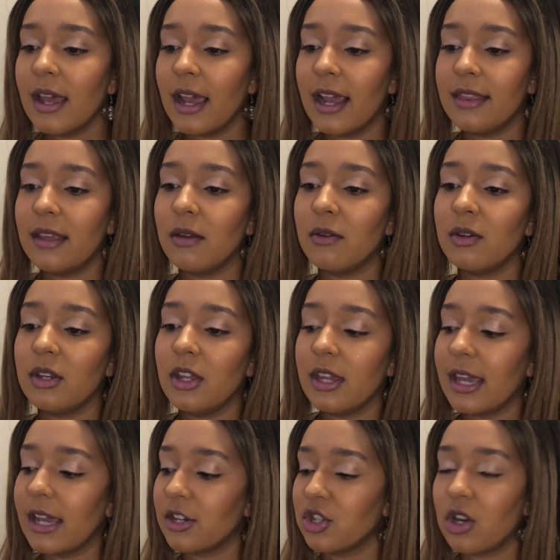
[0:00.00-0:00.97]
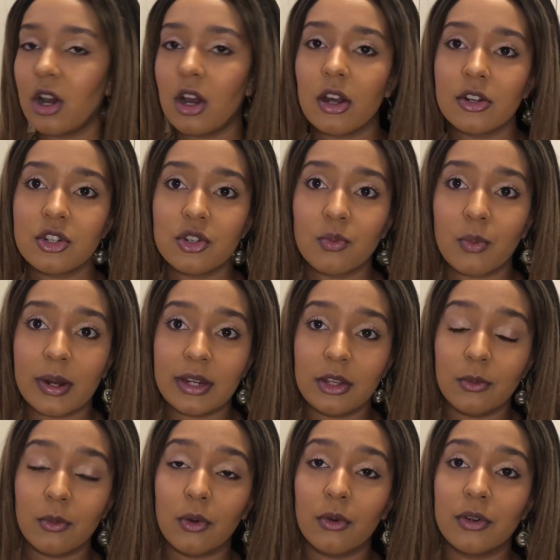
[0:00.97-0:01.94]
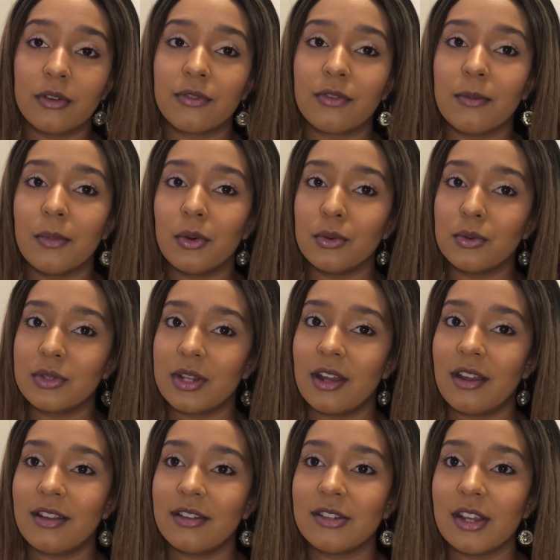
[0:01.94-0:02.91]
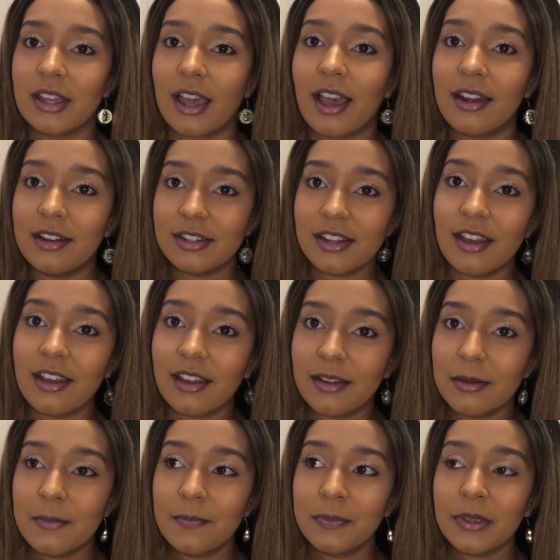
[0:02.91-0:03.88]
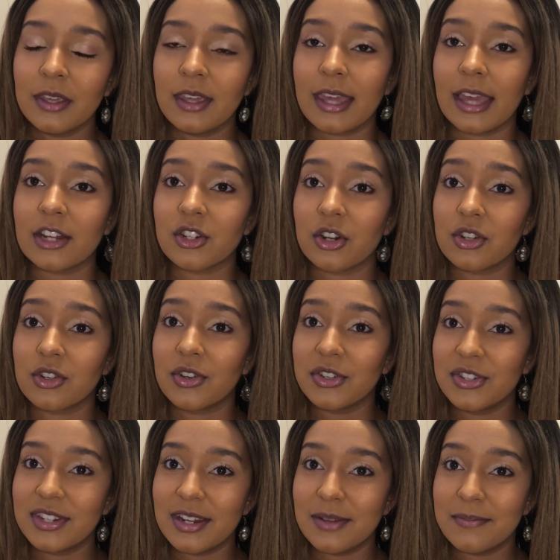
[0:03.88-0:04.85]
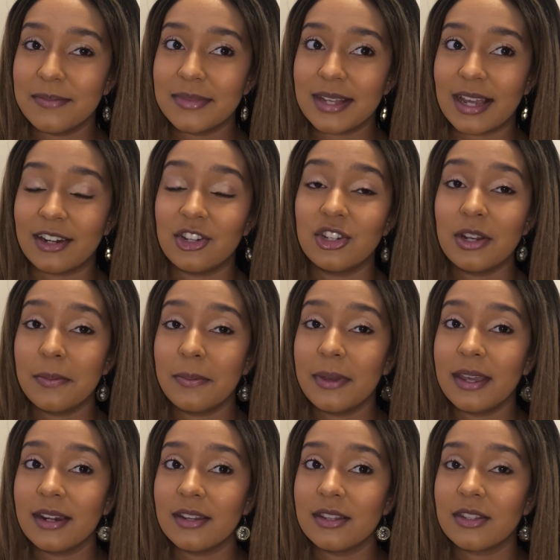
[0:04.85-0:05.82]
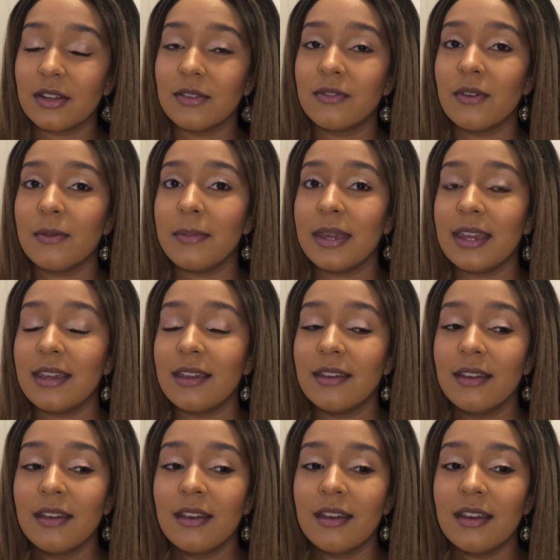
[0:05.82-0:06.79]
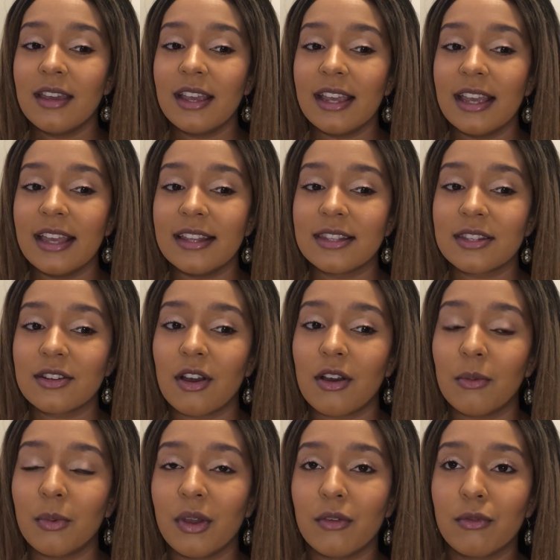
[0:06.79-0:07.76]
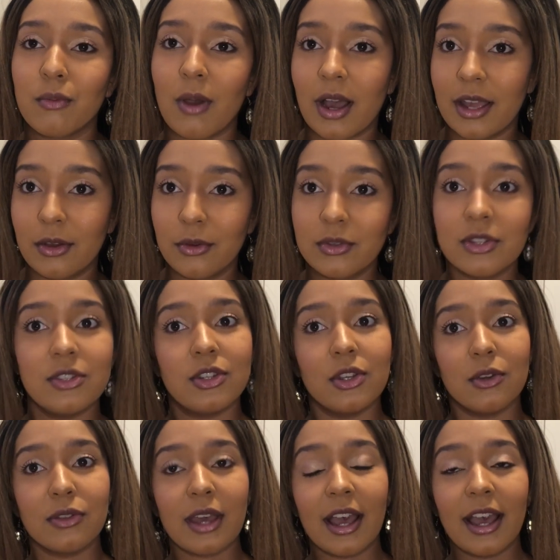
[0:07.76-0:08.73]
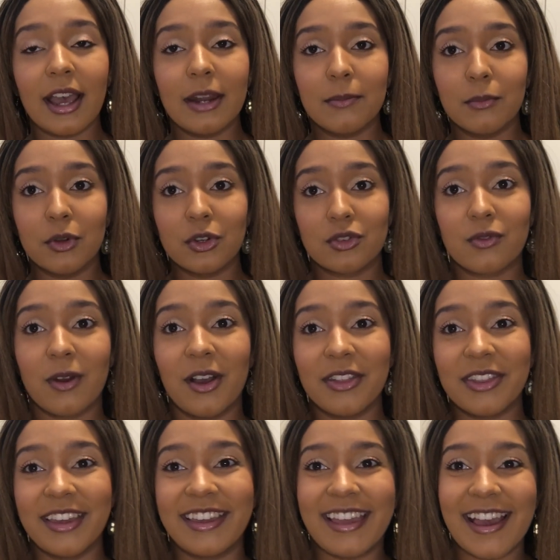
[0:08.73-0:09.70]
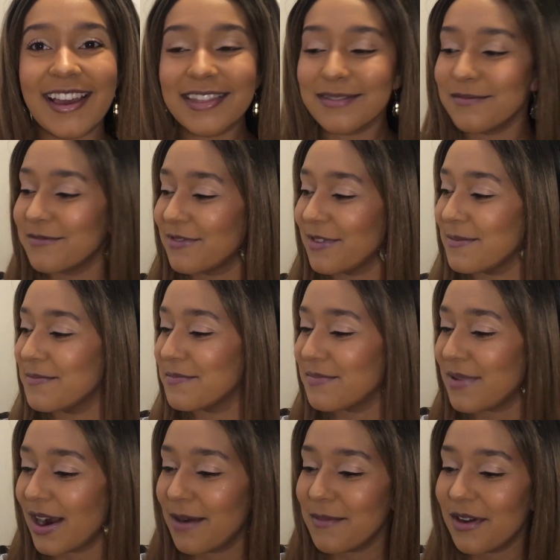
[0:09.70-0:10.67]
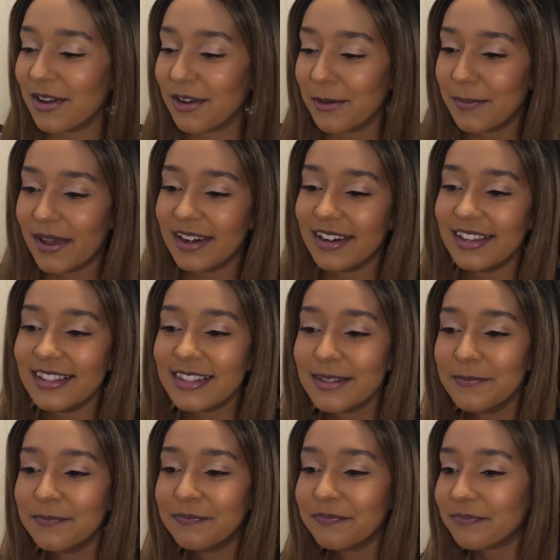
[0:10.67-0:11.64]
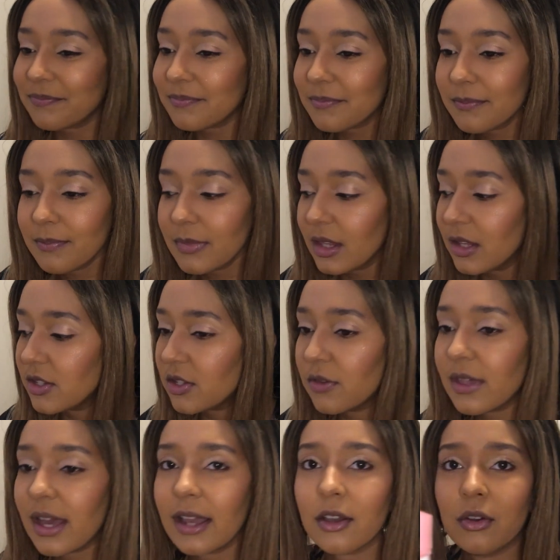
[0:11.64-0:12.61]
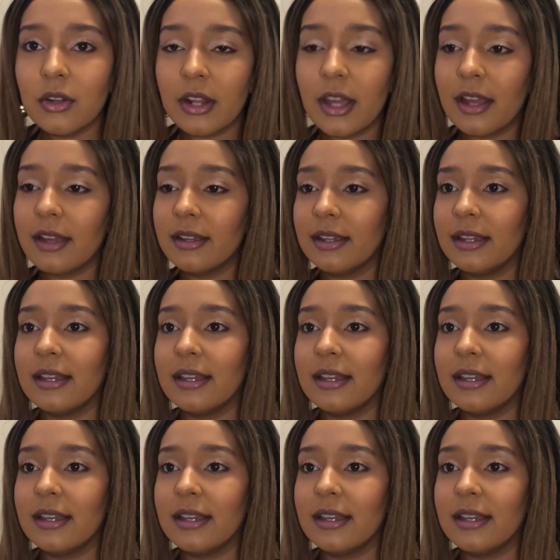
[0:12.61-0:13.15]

and then you get charged when you order from Ulta to Canada. You get charged customs and shipping. So for me, it's not worthwhile to do that. I'd much rather get them from Primark or Penny's. So that colour